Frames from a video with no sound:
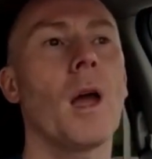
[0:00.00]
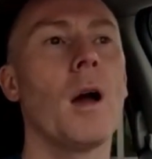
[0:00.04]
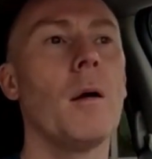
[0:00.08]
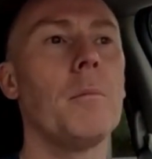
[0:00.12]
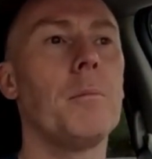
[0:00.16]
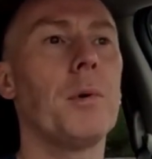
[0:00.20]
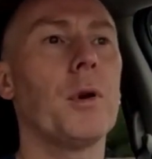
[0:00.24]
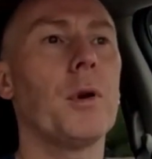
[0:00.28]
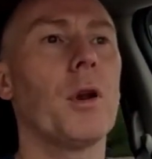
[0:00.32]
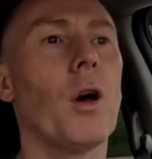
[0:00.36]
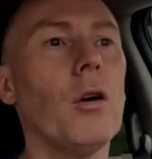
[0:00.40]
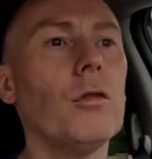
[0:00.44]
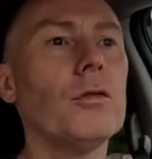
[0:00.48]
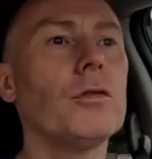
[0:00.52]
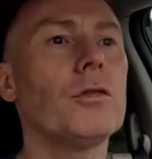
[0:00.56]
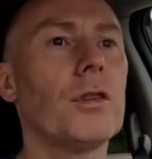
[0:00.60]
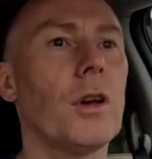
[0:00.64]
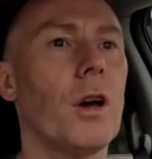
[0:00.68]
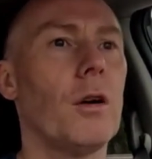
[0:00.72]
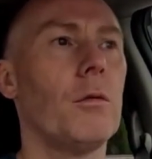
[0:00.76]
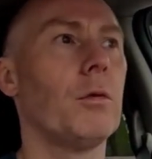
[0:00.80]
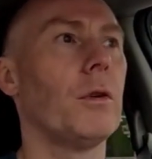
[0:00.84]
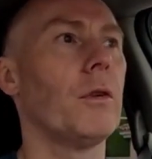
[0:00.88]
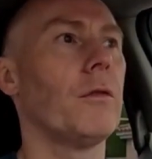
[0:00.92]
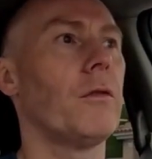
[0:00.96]
Uh, but
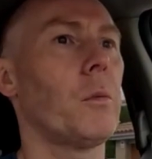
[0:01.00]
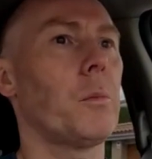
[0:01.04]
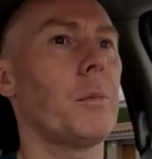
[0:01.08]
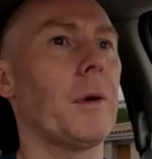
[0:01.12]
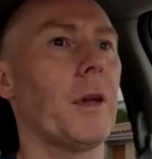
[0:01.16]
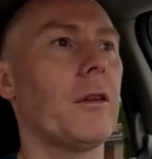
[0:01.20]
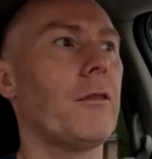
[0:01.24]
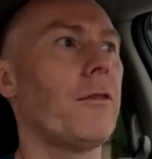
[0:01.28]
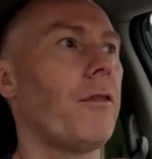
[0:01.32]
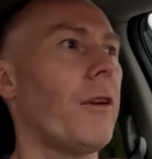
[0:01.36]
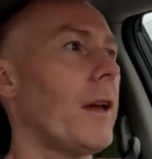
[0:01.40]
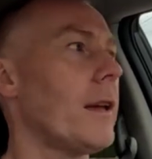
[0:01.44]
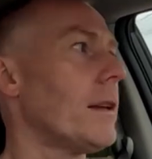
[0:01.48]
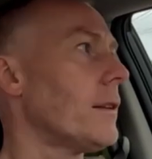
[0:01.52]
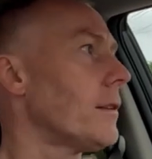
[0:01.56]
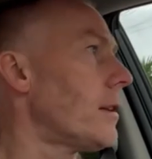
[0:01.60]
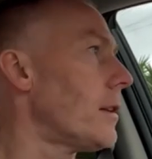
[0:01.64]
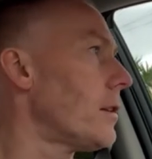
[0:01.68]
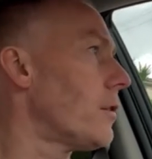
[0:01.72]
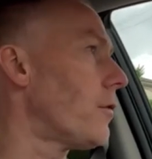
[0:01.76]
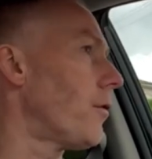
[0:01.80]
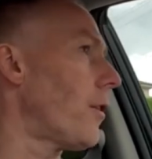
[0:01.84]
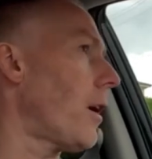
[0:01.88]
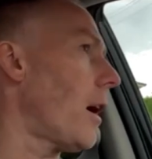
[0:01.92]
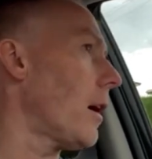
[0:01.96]
also one of the big things
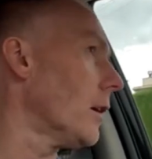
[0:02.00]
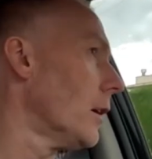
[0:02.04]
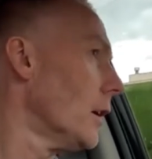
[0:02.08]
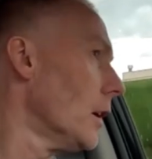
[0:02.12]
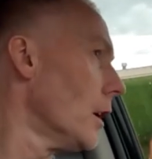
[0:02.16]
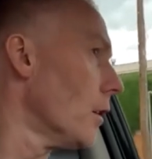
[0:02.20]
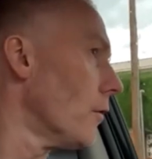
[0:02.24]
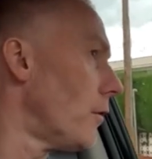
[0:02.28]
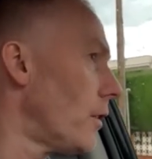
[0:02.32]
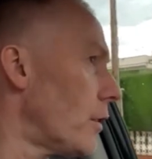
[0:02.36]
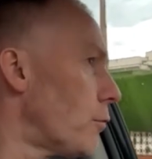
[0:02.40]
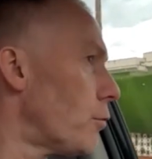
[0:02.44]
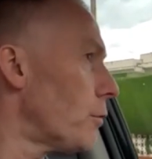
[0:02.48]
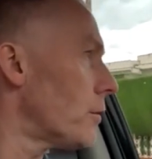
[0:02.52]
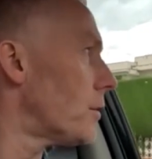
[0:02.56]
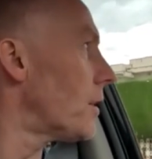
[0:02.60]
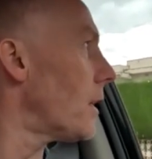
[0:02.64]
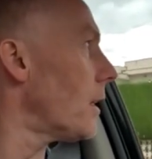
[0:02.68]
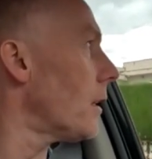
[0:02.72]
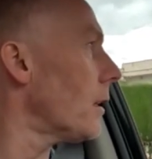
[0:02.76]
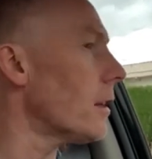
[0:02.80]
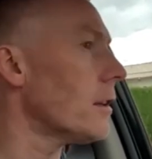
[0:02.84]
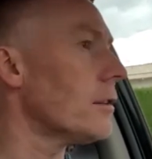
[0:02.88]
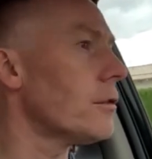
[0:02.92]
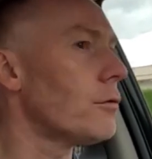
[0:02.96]
is that this
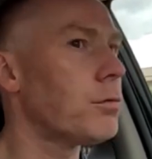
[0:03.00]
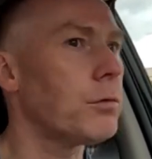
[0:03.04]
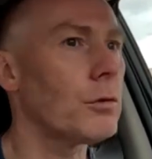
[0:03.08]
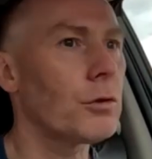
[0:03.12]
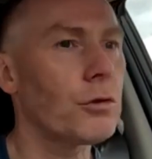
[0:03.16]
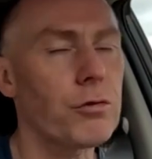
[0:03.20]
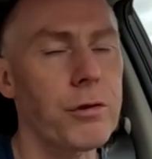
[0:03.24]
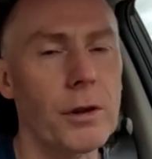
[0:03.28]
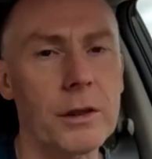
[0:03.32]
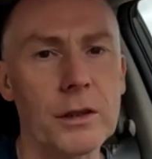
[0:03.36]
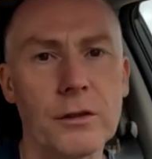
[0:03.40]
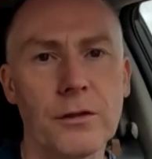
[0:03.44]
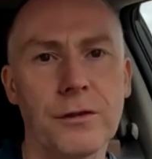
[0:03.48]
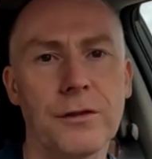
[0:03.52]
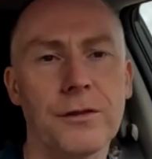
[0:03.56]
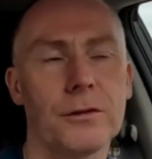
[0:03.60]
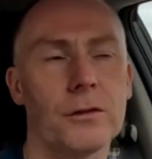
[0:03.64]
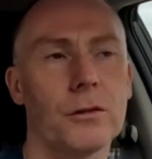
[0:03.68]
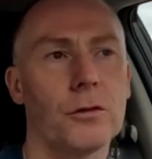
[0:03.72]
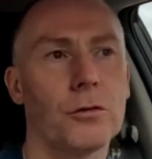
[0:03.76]
resilience will trans